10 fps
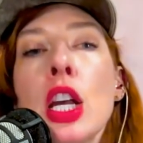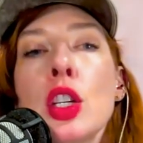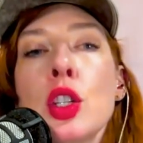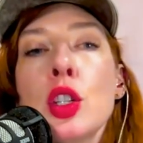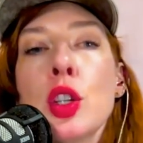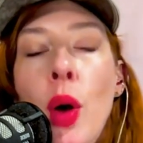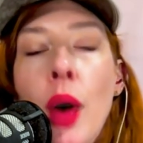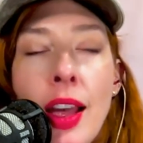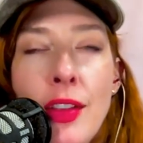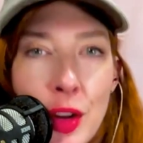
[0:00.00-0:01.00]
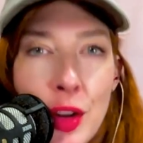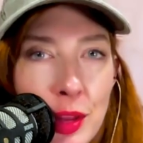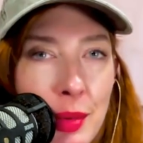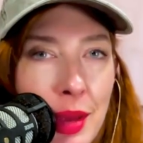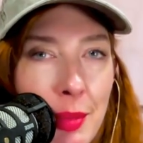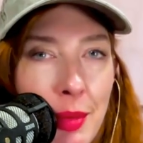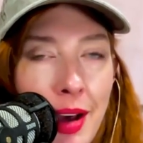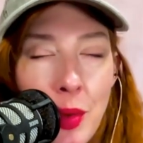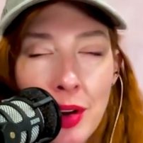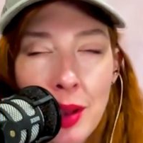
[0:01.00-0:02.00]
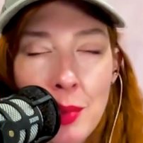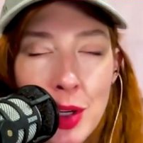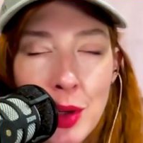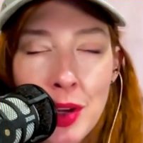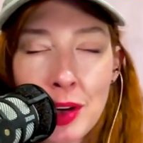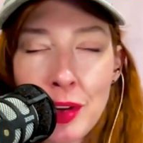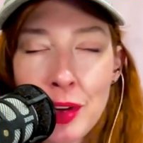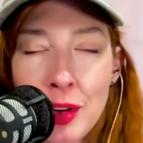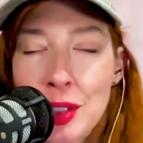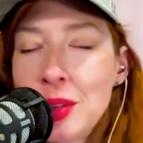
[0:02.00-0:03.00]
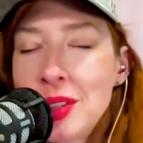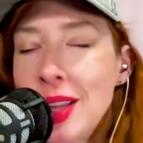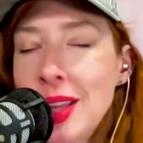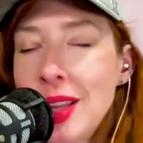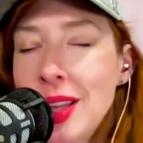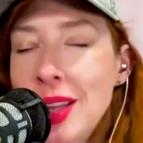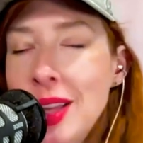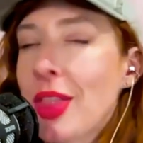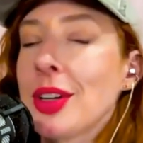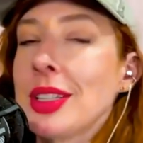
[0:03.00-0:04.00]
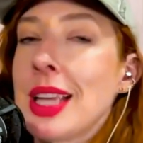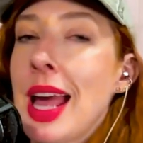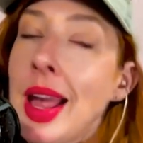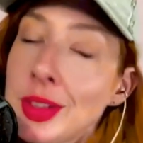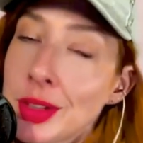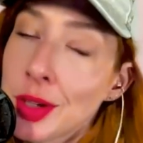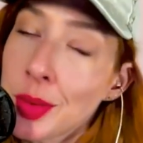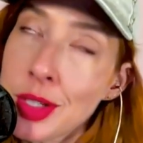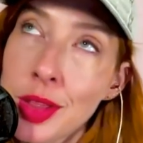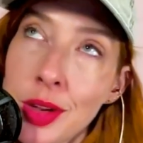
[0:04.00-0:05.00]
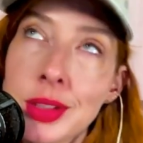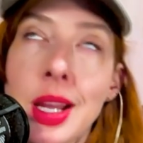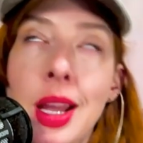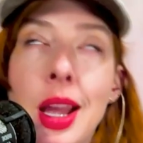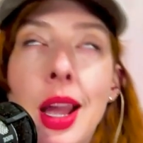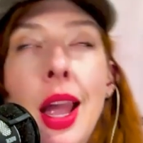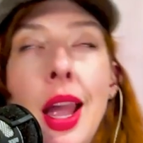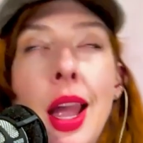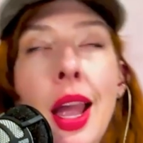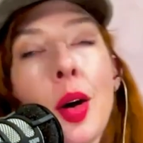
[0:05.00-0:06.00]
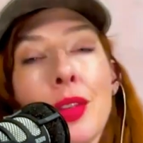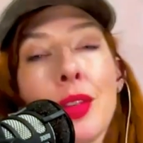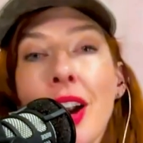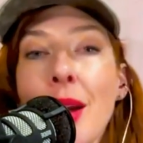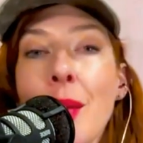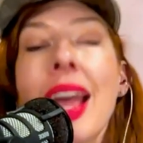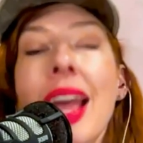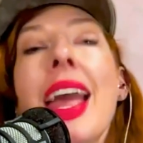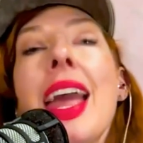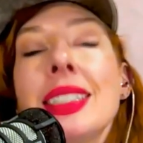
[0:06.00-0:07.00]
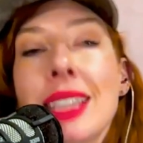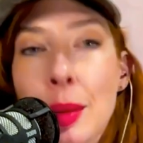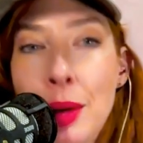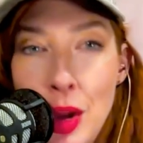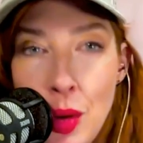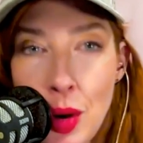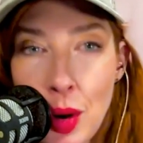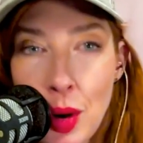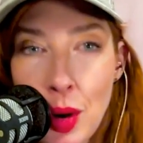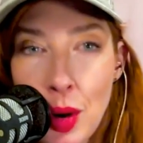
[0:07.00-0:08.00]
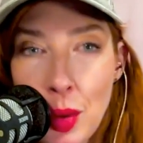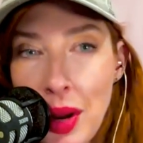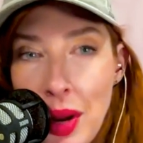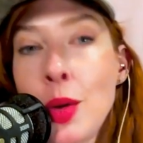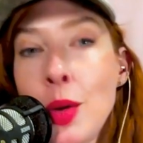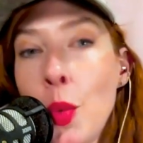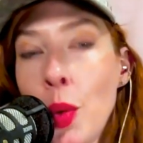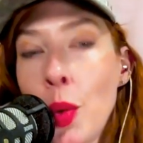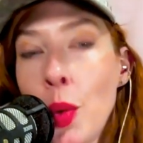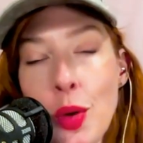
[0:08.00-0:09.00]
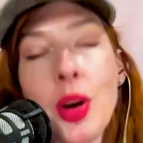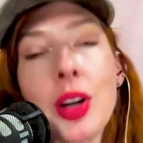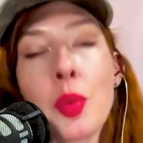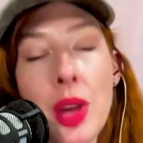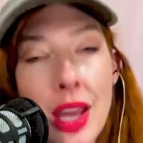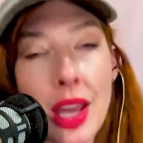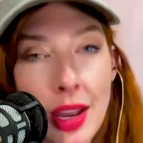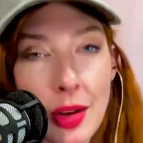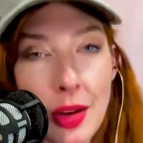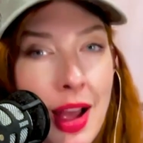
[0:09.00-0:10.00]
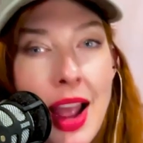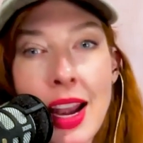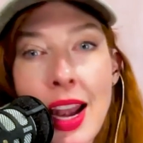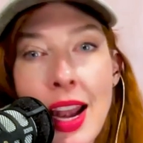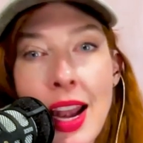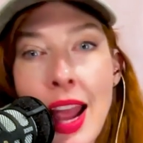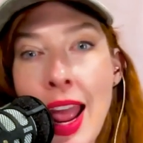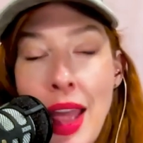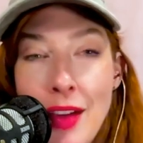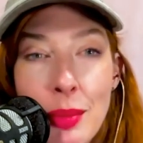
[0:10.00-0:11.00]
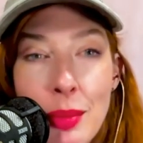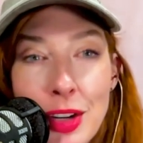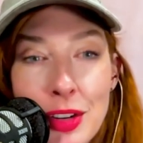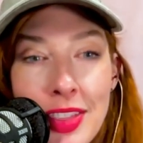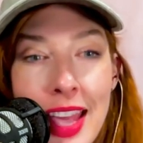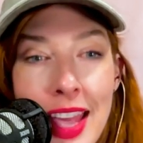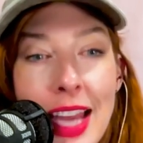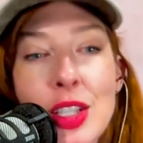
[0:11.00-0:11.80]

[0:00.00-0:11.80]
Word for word: So if you're new to the Be It Pod, welcome. We do interviews on Tuesday, recaps on Thursday, answer your question on Thursday, and also on Friday we celebrate your wins. You send them in, we read yours, we read one of mine, and then we have a little mantra at the end.